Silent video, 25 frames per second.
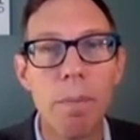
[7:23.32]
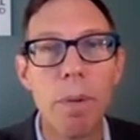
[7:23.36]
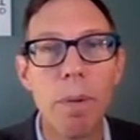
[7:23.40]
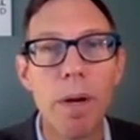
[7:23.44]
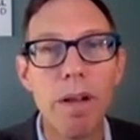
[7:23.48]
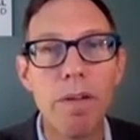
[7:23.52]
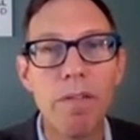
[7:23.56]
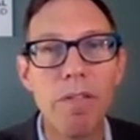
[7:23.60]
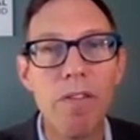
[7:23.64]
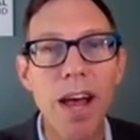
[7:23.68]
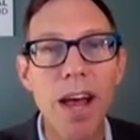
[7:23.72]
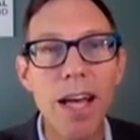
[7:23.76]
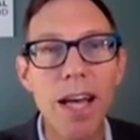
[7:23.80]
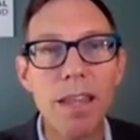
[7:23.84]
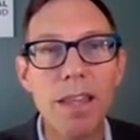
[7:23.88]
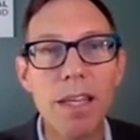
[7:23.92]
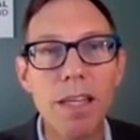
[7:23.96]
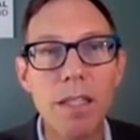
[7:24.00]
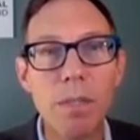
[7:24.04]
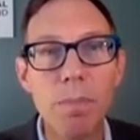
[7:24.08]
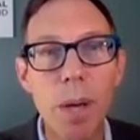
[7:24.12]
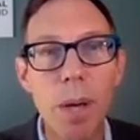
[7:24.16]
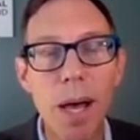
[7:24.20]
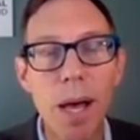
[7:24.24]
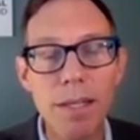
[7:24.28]
But in fact,
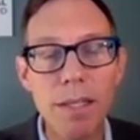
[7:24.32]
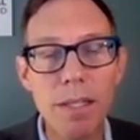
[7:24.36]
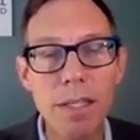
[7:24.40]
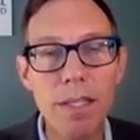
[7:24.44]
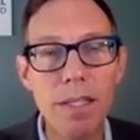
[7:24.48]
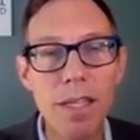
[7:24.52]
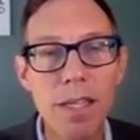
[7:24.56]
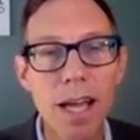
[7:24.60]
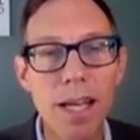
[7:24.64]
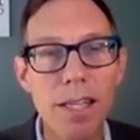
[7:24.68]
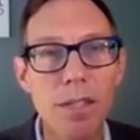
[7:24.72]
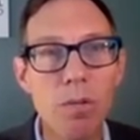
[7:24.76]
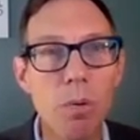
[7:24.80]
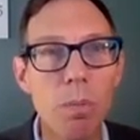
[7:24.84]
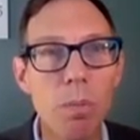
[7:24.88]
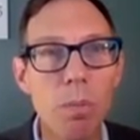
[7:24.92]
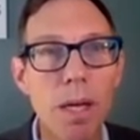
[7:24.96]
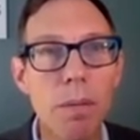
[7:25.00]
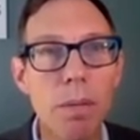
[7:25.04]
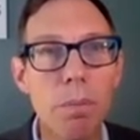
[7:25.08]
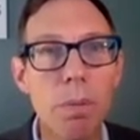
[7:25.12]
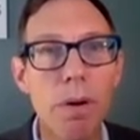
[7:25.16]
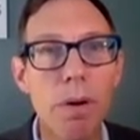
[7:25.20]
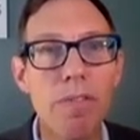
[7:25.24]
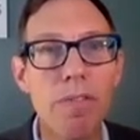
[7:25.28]
these pesticides were
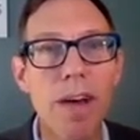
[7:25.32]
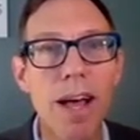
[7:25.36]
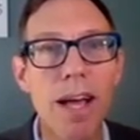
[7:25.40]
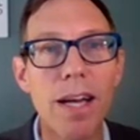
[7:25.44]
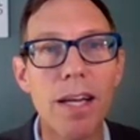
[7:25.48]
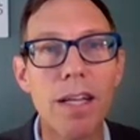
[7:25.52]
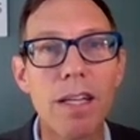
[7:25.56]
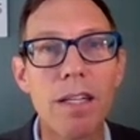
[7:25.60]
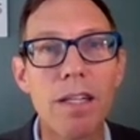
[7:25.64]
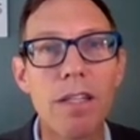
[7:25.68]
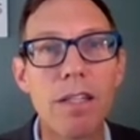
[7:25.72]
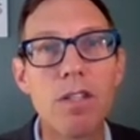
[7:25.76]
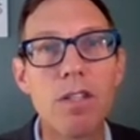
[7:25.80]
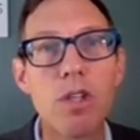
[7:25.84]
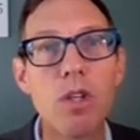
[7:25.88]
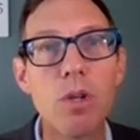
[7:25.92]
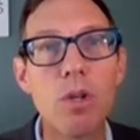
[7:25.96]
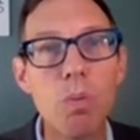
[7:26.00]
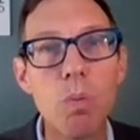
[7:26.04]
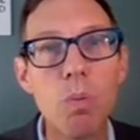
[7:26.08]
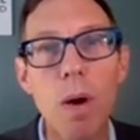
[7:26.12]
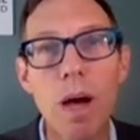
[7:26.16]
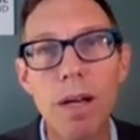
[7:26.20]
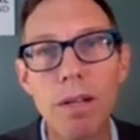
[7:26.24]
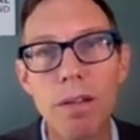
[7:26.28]
being provided
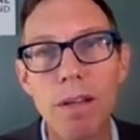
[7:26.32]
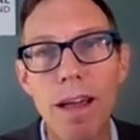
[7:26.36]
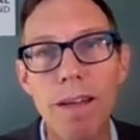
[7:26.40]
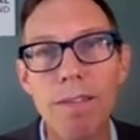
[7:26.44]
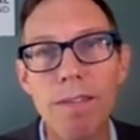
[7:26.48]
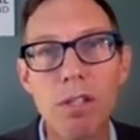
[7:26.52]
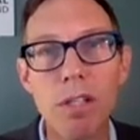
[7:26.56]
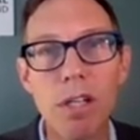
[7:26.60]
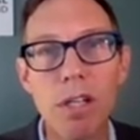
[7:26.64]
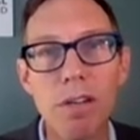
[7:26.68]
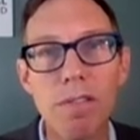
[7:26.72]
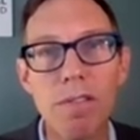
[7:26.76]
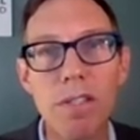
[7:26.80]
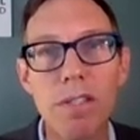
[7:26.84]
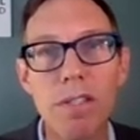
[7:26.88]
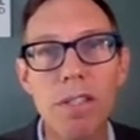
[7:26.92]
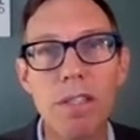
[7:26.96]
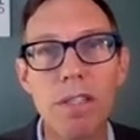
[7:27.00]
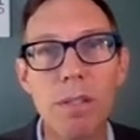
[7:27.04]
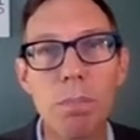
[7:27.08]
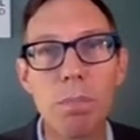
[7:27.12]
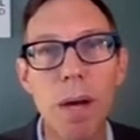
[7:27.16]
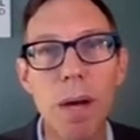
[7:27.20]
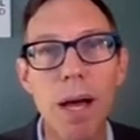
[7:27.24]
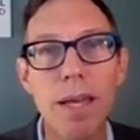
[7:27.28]
to Wildlife
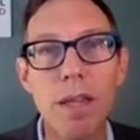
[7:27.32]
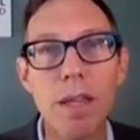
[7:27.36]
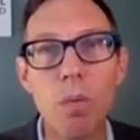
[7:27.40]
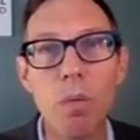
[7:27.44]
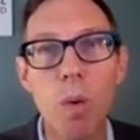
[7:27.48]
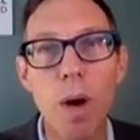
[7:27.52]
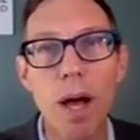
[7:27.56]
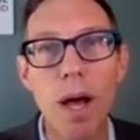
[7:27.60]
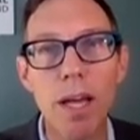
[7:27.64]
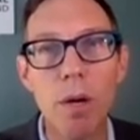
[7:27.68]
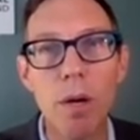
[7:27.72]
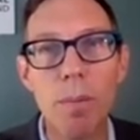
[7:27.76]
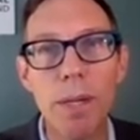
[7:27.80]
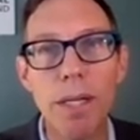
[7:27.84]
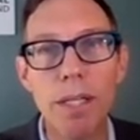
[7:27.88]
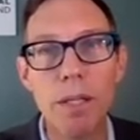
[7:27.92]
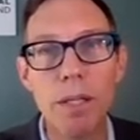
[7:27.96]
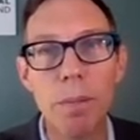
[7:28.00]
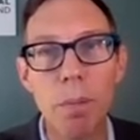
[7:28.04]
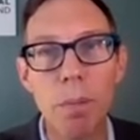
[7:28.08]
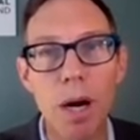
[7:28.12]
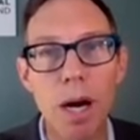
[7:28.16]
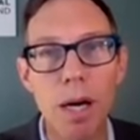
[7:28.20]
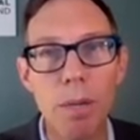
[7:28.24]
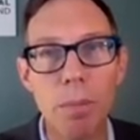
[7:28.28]
Services by the Wyoming
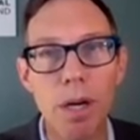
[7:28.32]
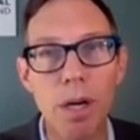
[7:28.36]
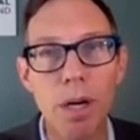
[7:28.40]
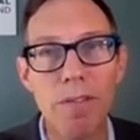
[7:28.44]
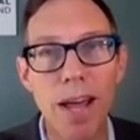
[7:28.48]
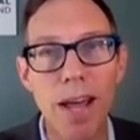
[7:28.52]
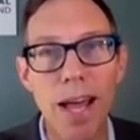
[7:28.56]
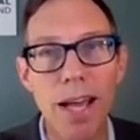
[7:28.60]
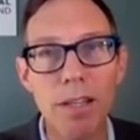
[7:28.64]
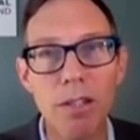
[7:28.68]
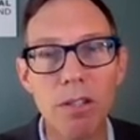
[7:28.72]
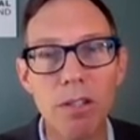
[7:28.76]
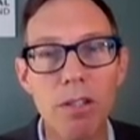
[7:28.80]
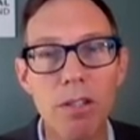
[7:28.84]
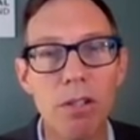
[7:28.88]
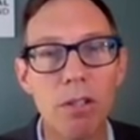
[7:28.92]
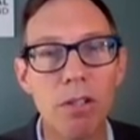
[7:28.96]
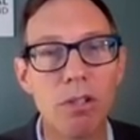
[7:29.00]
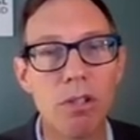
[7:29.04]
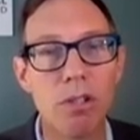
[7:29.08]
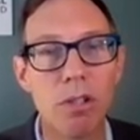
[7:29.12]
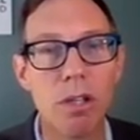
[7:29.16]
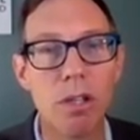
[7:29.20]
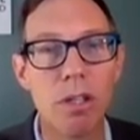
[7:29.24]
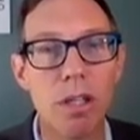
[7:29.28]
Department of
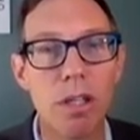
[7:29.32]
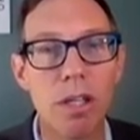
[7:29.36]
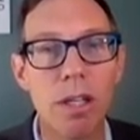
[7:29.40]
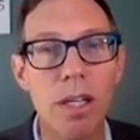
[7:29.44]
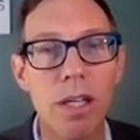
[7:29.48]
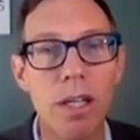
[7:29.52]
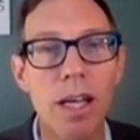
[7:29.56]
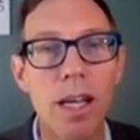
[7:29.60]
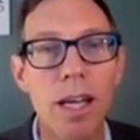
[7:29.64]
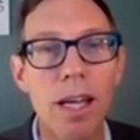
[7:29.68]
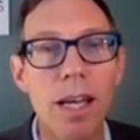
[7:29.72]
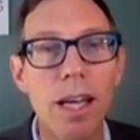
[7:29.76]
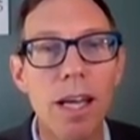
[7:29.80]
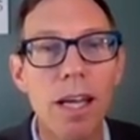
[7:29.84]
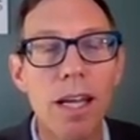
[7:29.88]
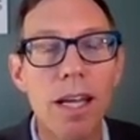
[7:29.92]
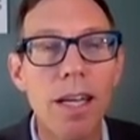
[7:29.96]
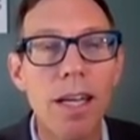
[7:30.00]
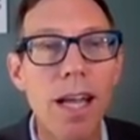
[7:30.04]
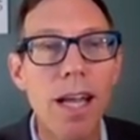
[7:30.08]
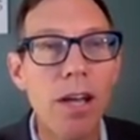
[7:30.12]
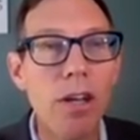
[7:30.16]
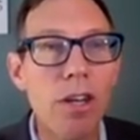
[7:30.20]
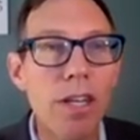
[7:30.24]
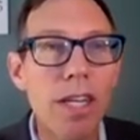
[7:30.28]
Agriculture.
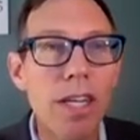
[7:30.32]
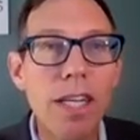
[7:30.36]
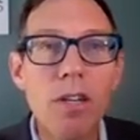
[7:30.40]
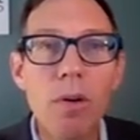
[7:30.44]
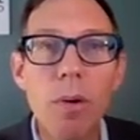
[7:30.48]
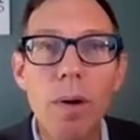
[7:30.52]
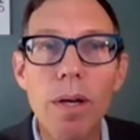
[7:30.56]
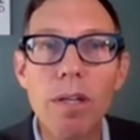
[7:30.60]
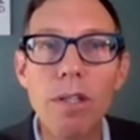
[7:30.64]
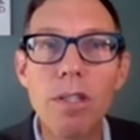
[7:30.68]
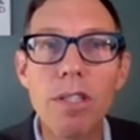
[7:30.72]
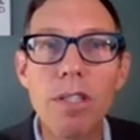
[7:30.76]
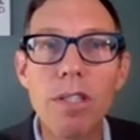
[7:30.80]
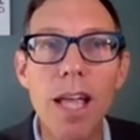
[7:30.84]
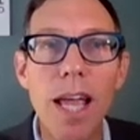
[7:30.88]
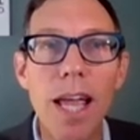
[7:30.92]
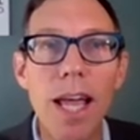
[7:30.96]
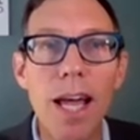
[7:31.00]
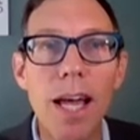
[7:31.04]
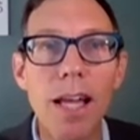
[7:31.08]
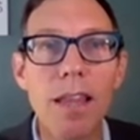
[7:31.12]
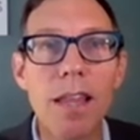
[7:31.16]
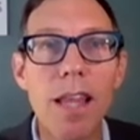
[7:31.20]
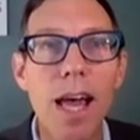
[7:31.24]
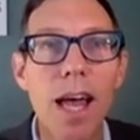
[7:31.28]
Now, you need to
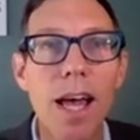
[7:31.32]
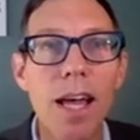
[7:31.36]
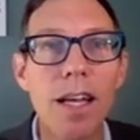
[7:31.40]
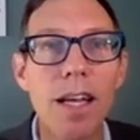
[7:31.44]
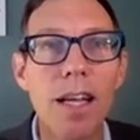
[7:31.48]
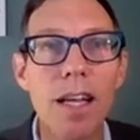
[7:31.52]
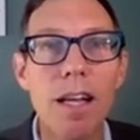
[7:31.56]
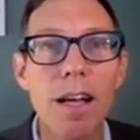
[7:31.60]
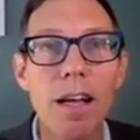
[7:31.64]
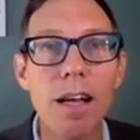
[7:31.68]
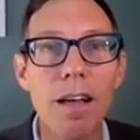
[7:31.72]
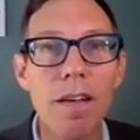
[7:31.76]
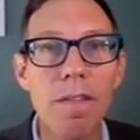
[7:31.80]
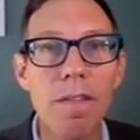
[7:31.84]
understand that